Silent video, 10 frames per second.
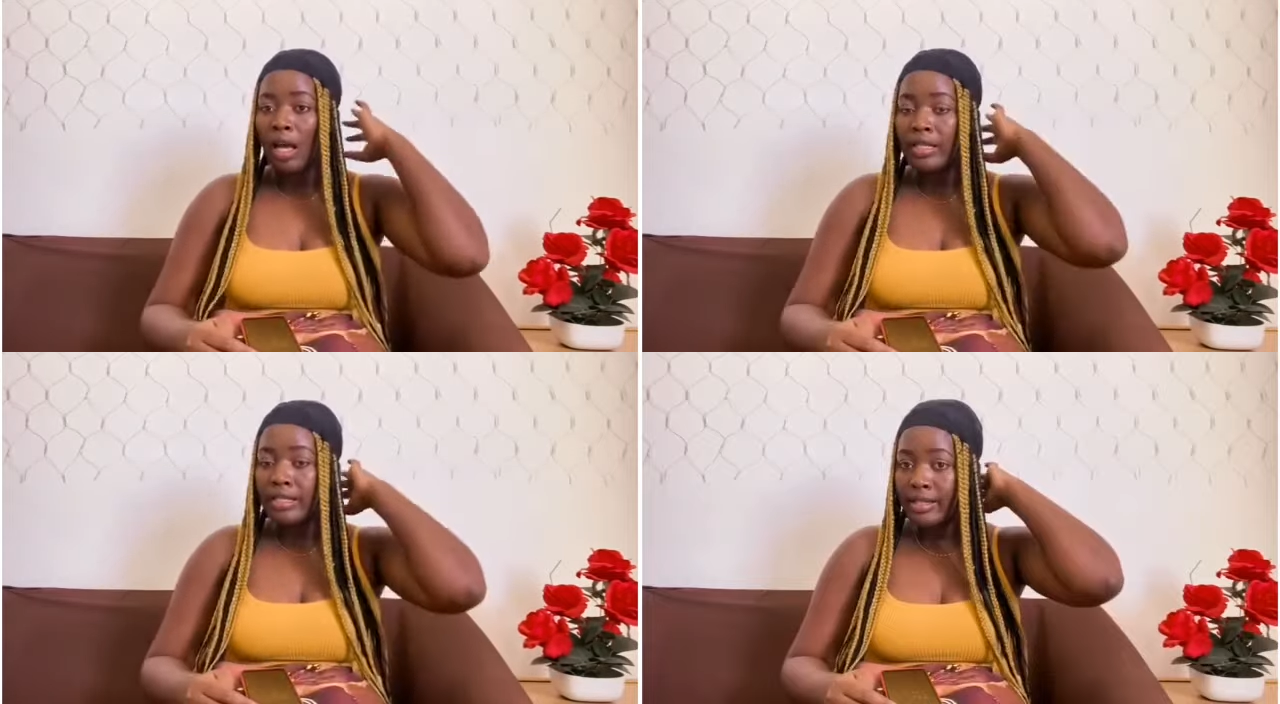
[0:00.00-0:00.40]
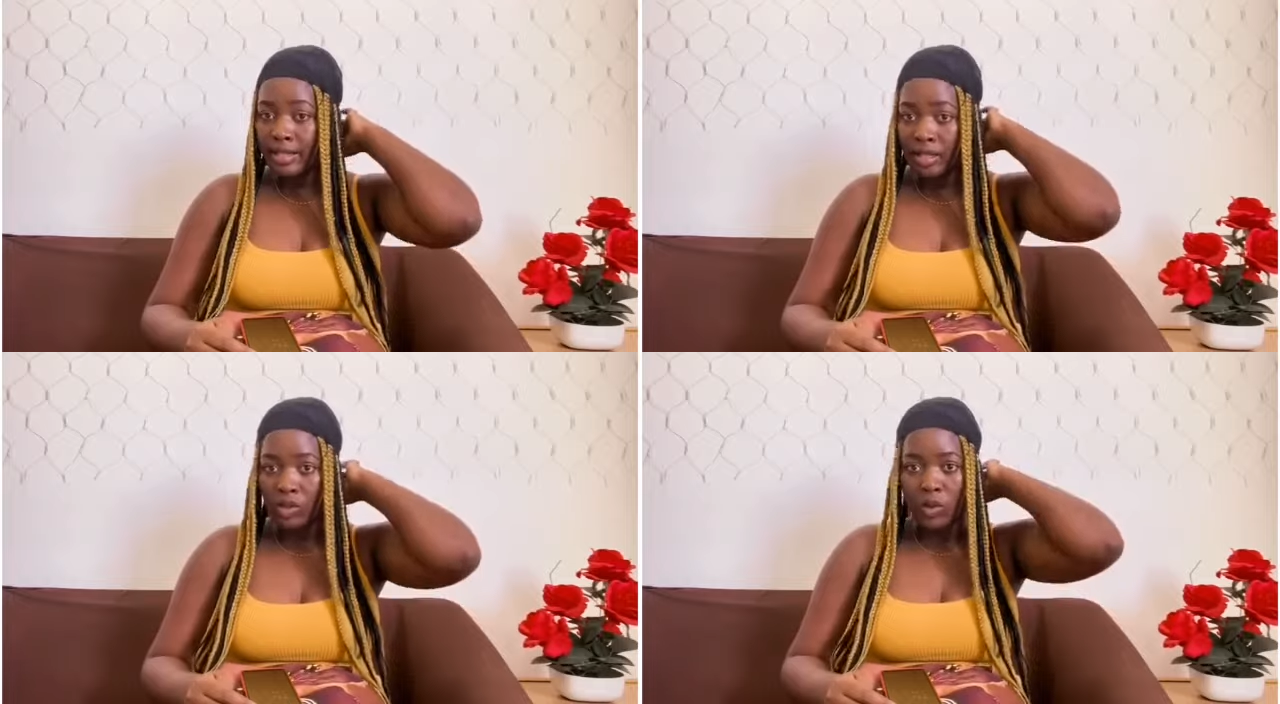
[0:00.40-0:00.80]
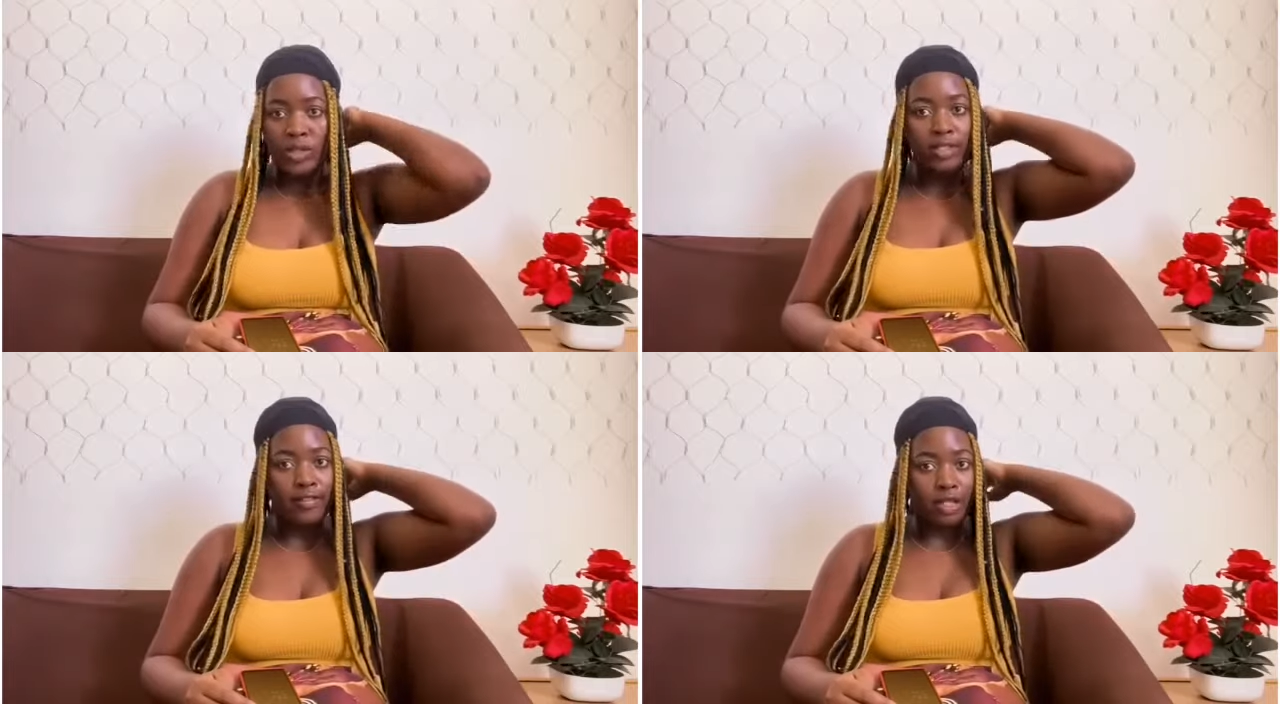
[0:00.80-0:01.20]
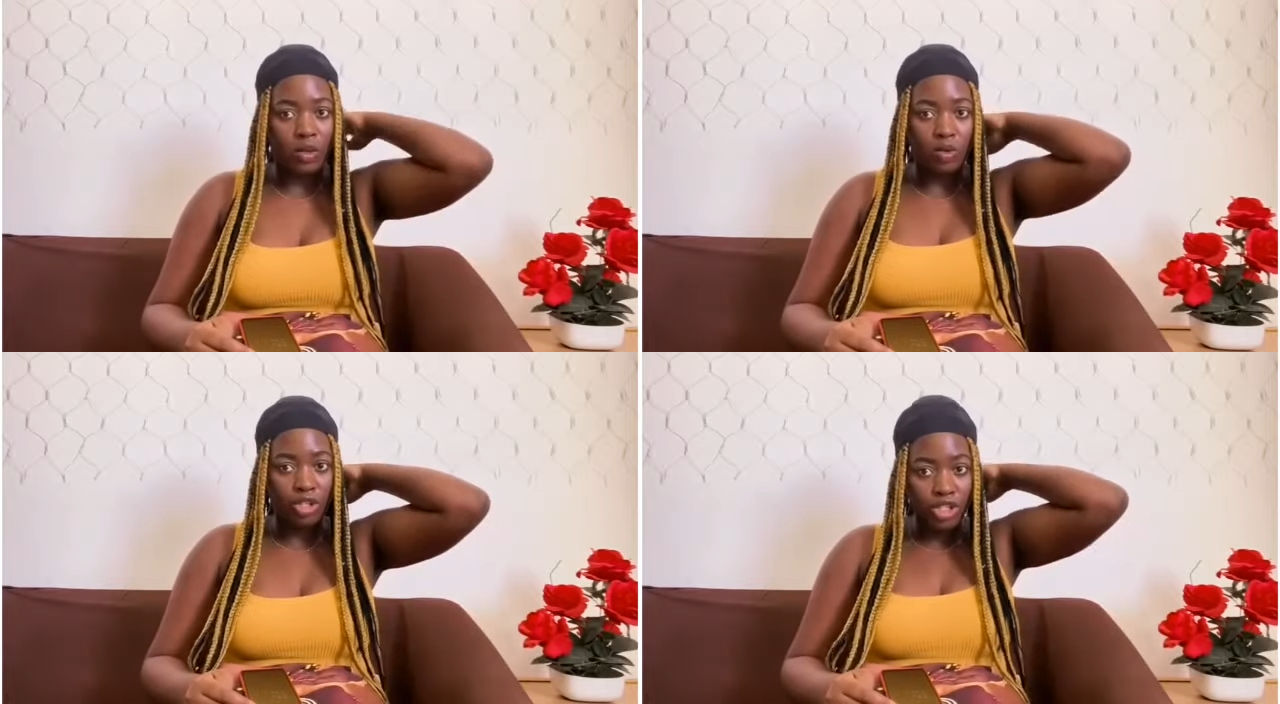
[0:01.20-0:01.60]
6 or 7
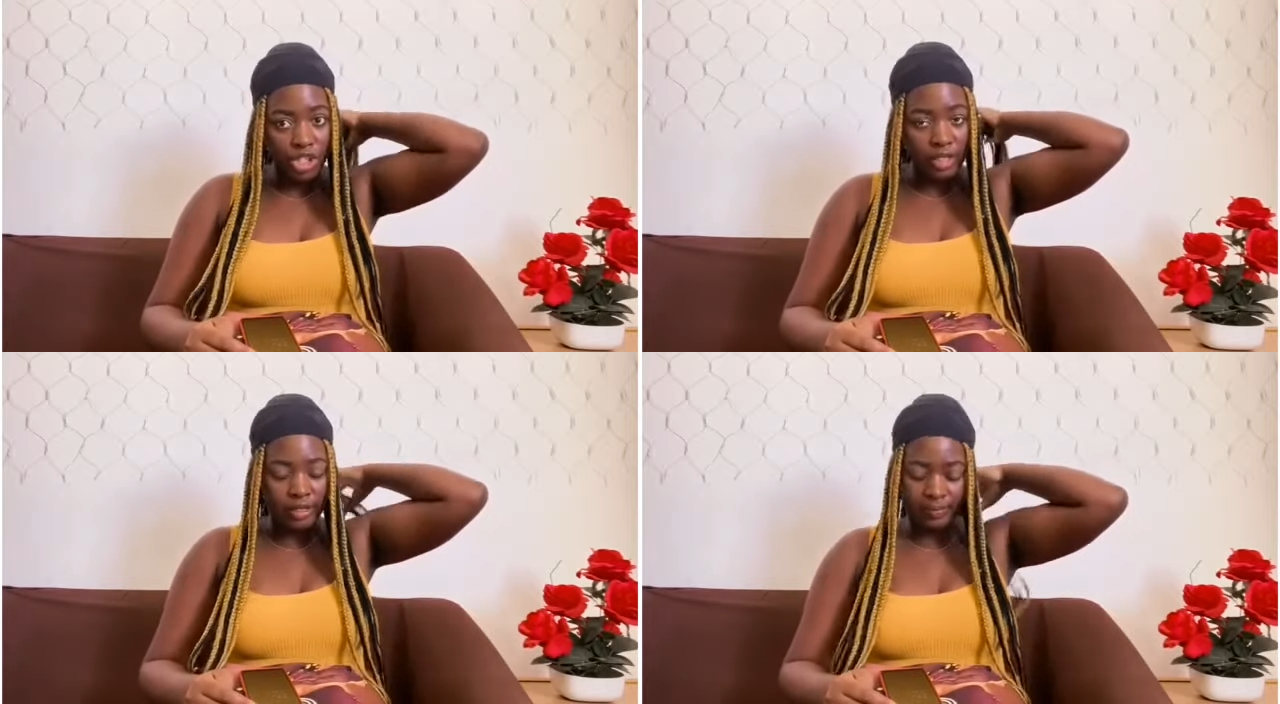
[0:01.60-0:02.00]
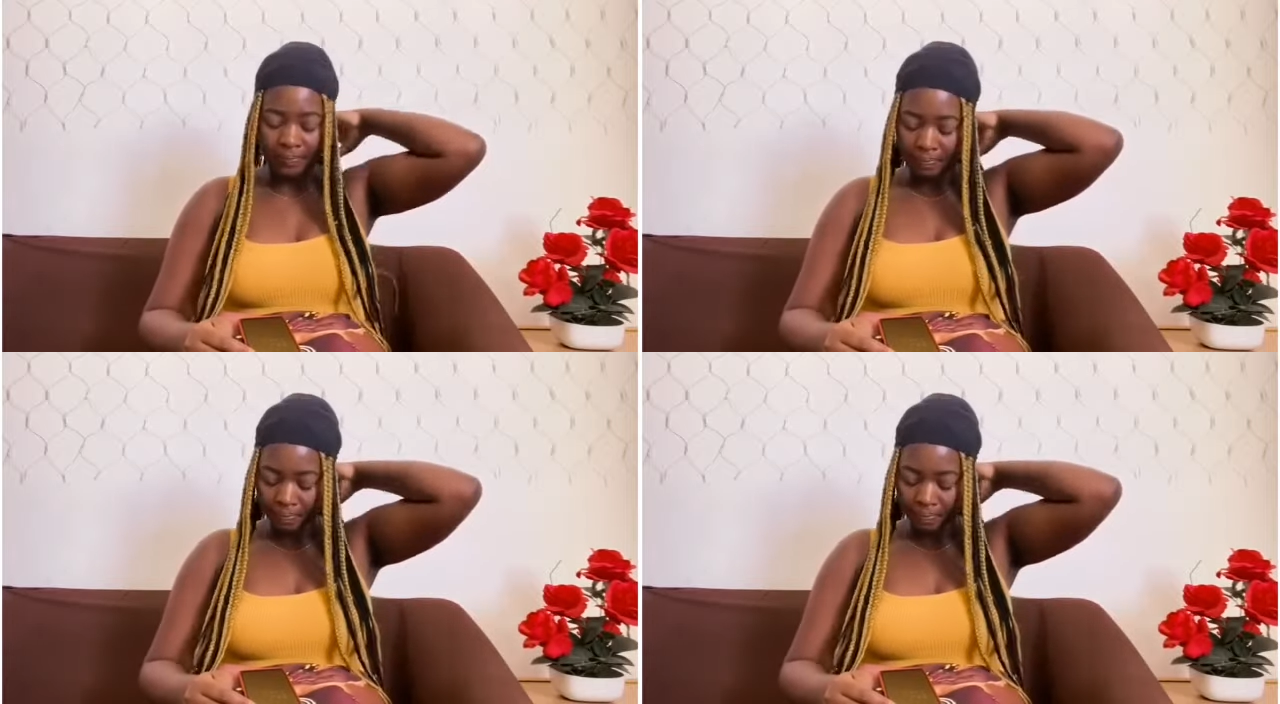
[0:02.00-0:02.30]
questions.